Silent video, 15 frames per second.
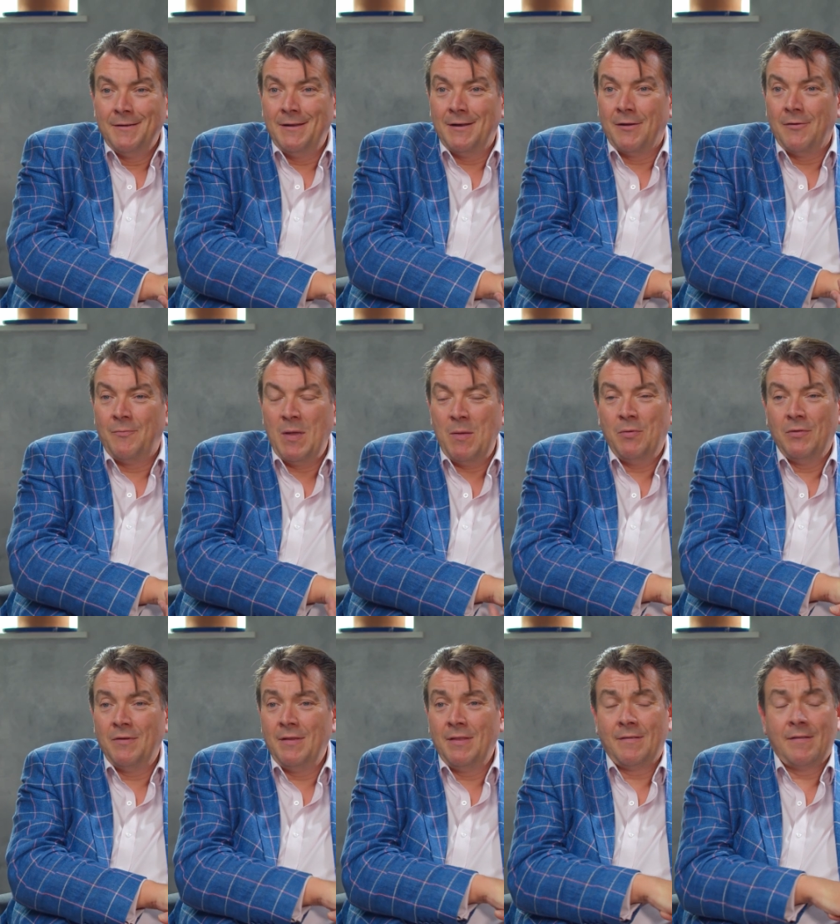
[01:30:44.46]
of people
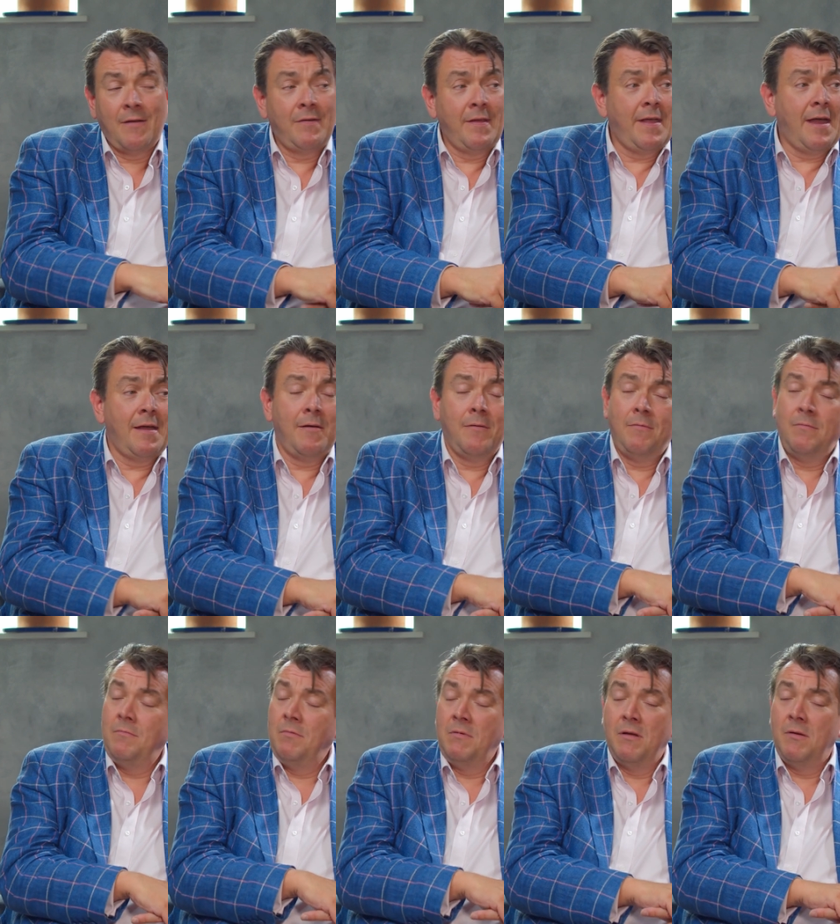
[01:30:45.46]
doing stuff like that,
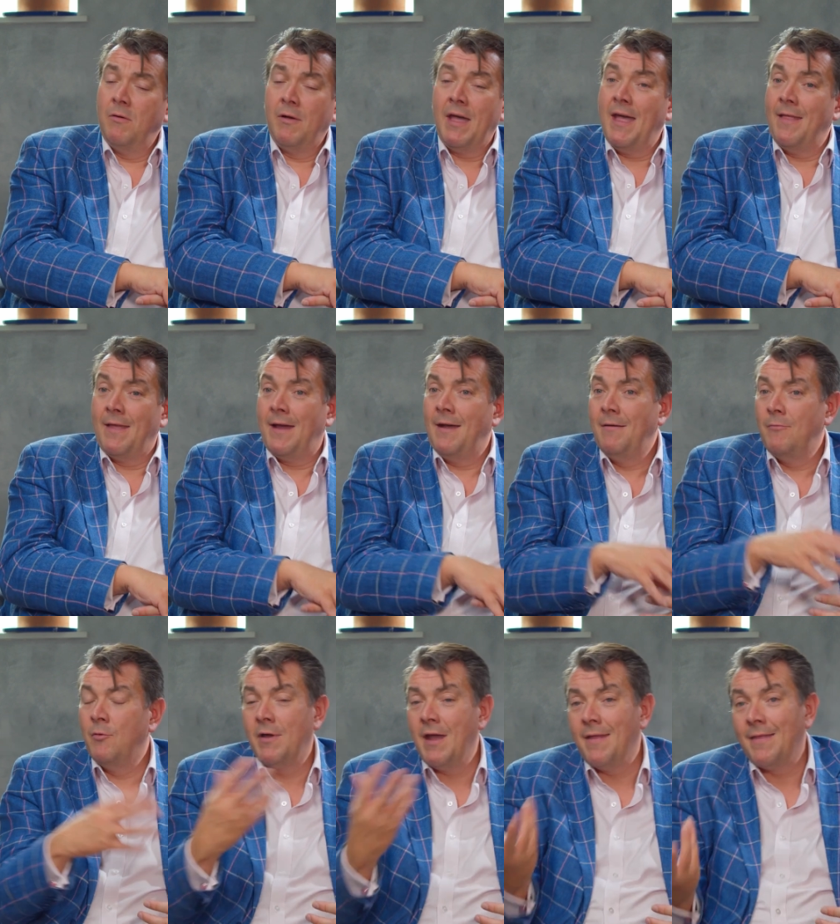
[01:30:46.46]

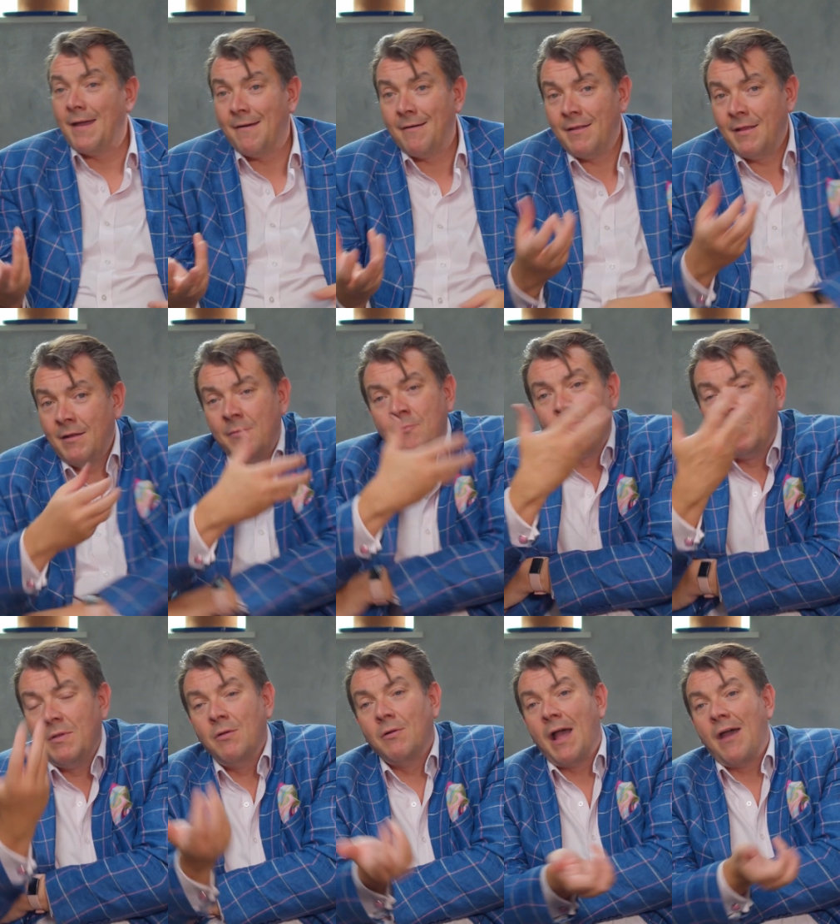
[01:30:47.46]
we'll get there, and then
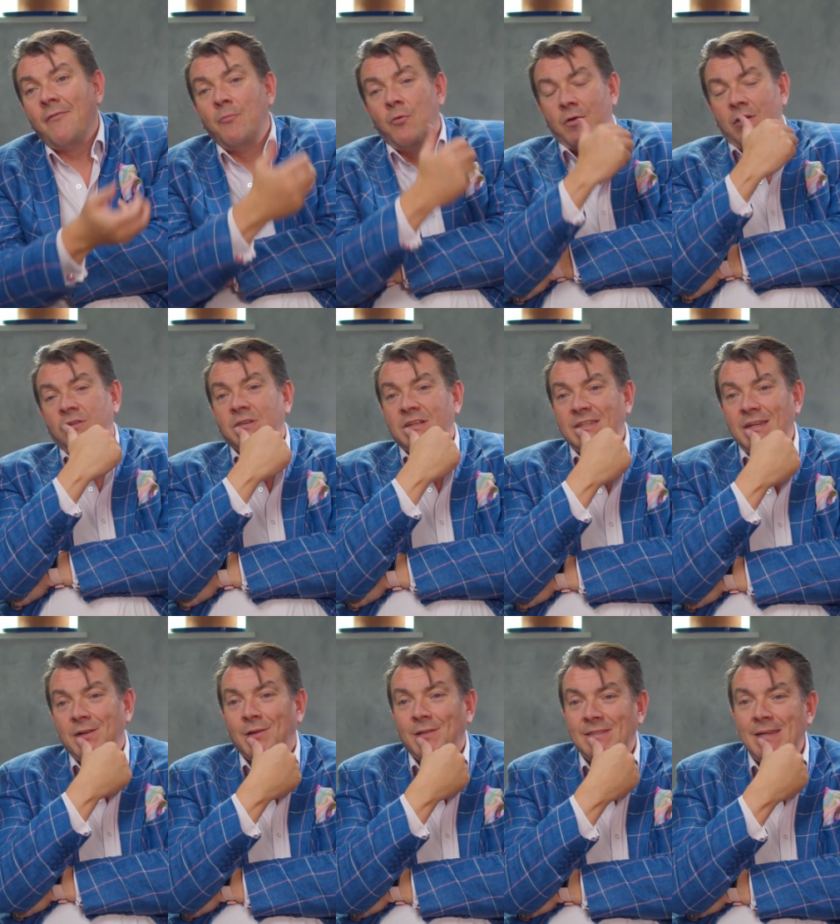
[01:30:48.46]
you'll have more
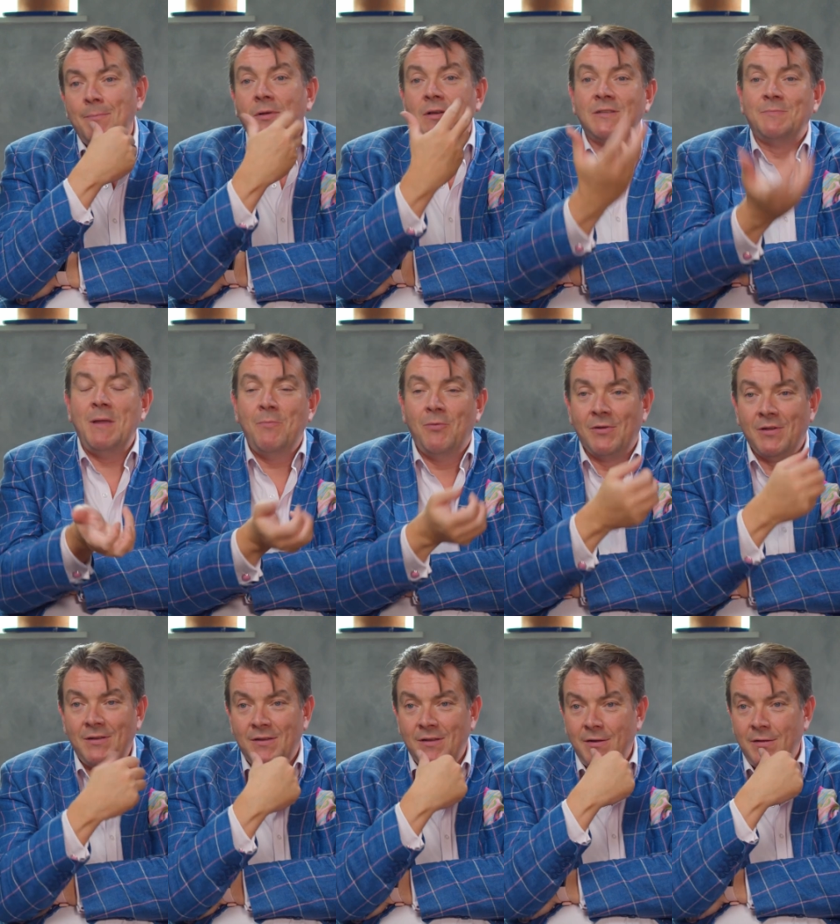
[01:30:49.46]
interesting content because people
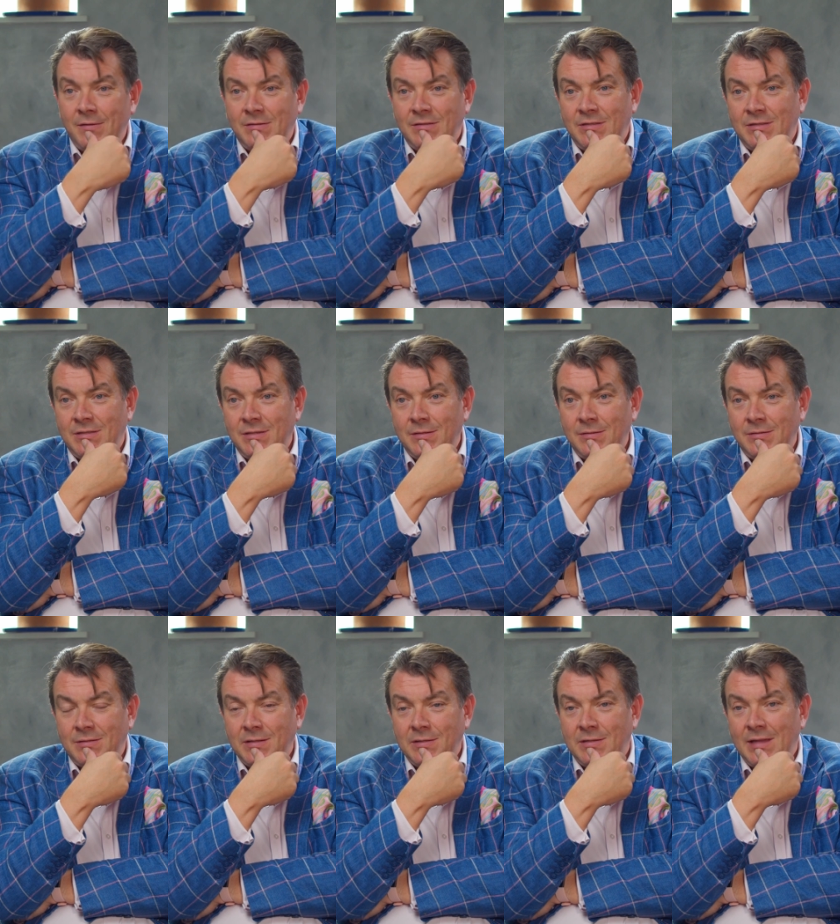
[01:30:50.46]
can
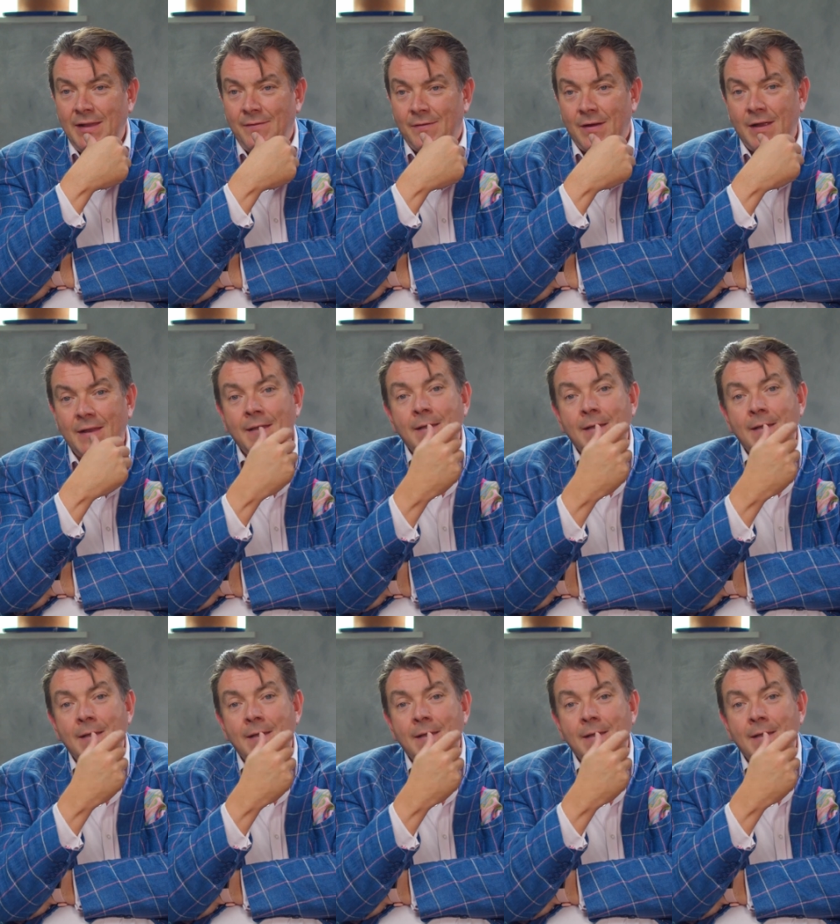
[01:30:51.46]
deliver it.